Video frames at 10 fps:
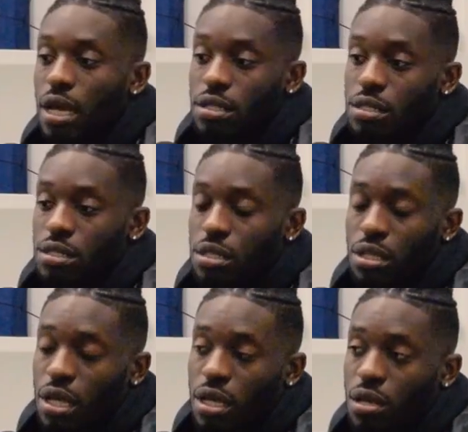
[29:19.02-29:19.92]
not
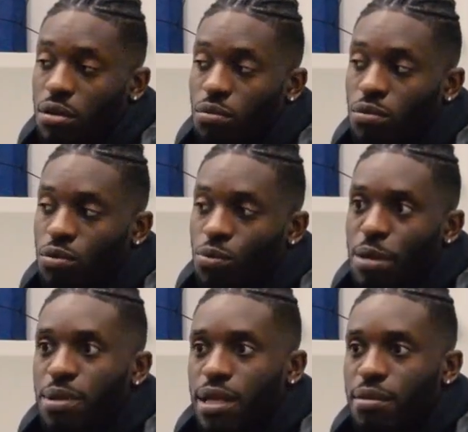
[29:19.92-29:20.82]
just like
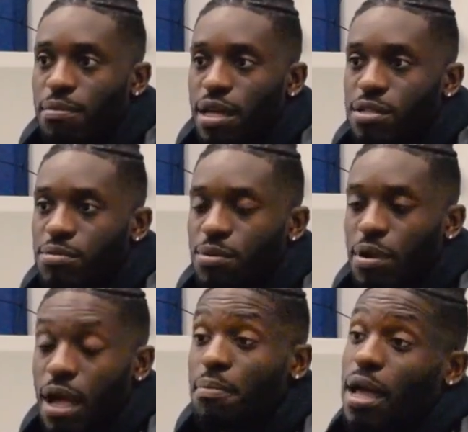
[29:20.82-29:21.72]
we play the best
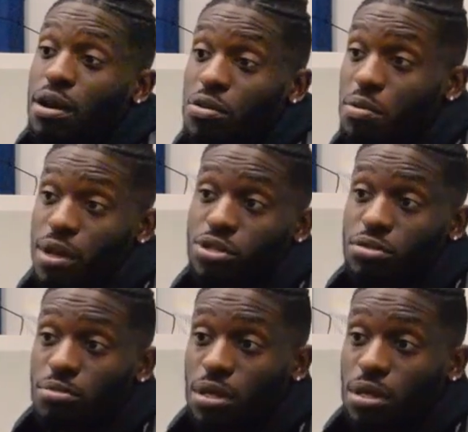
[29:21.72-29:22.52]
when I don't know about you.